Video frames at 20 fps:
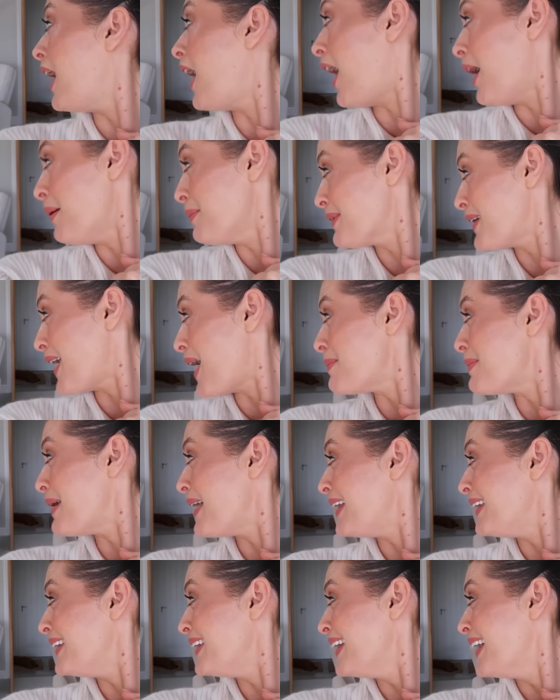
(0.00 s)

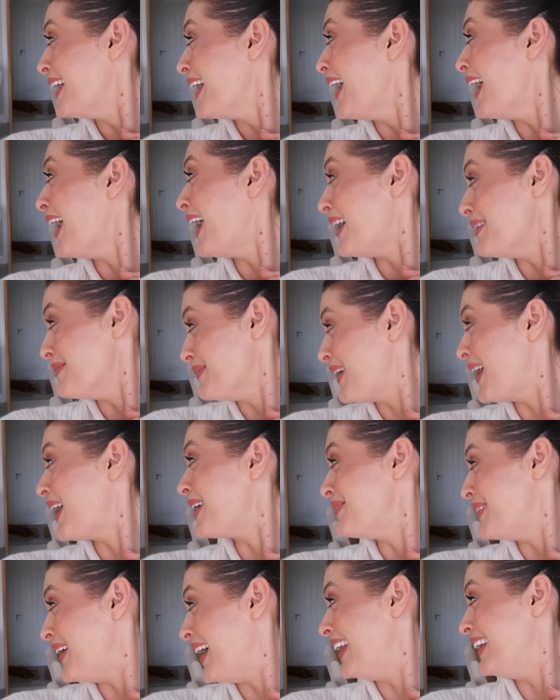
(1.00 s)
I'm
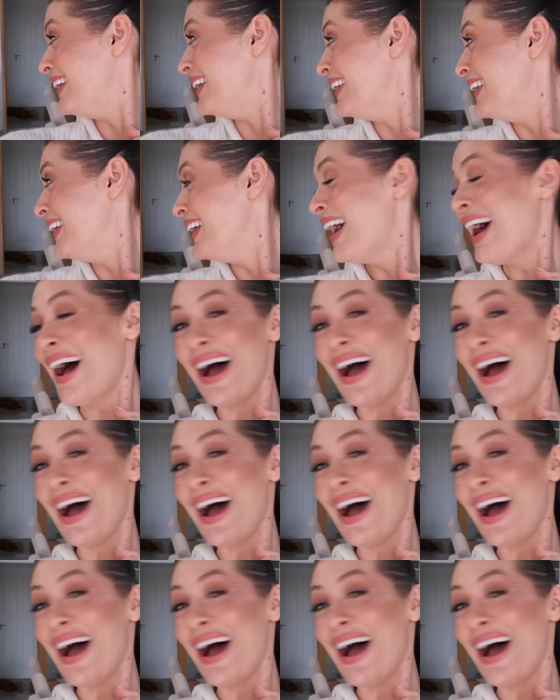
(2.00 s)
coming.